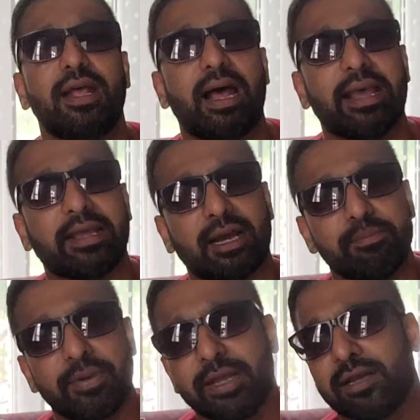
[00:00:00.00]
I come
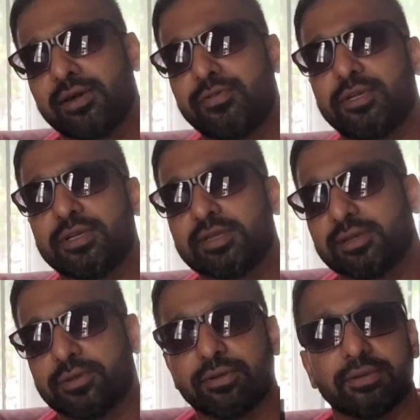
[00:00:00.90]
back after
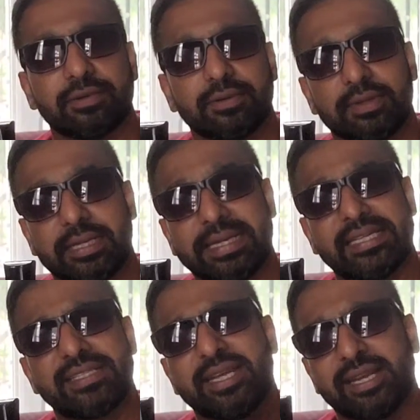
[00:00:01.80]
the
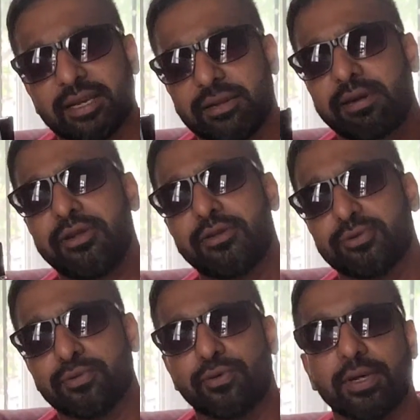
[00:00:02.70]
next day and I try
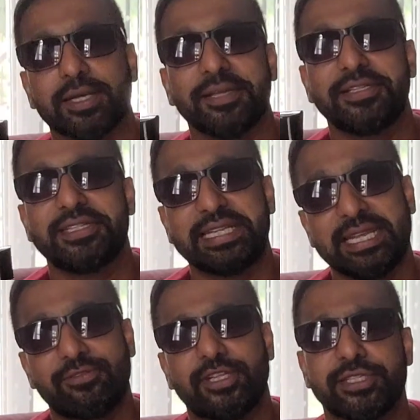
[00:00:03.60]
to see
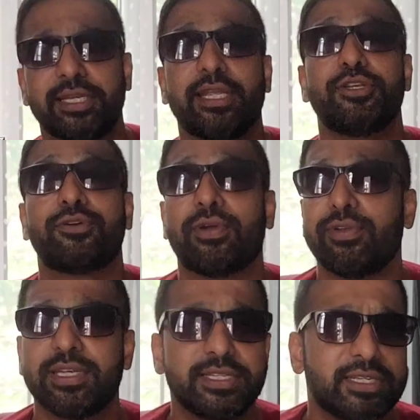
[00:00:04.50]
if there's any hint of
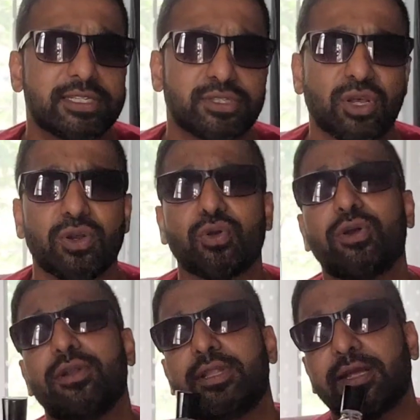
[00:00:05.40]
Aventus. It's
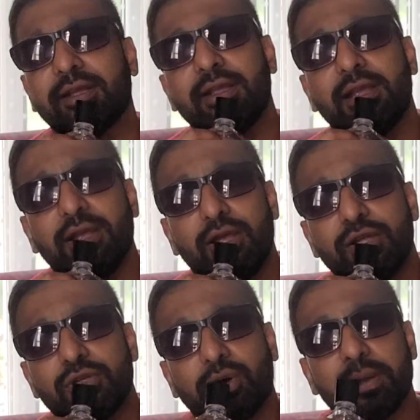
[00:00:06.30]
not there.
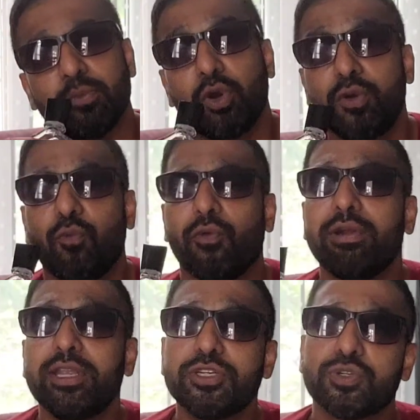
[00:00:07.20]
So I'm not
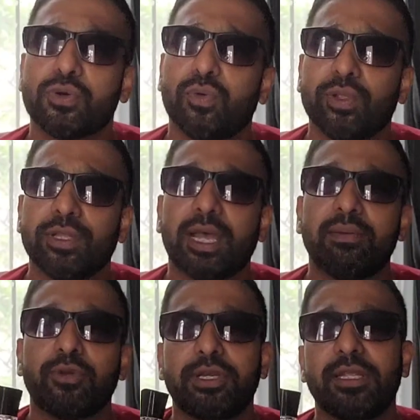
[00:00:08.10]
very sure whether
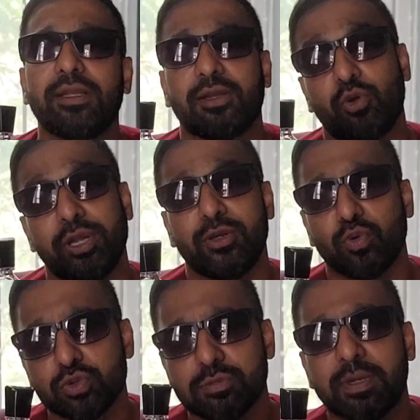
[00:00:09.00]
I'm going
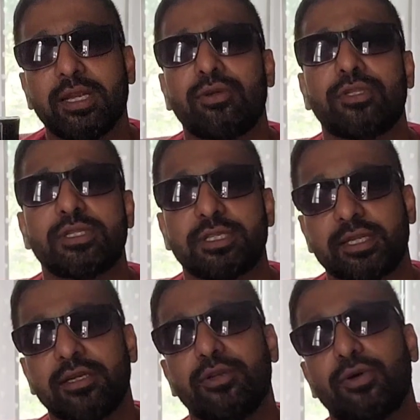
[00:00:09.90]
nose blind to the
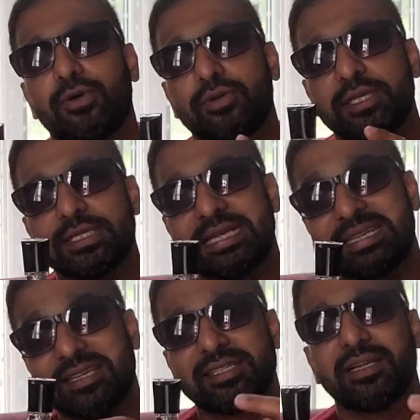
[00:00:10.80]
scent, or the scent
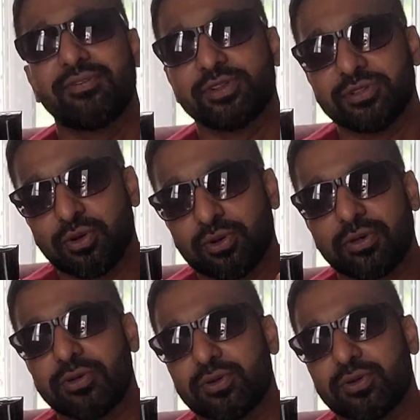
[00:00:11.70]
itself is not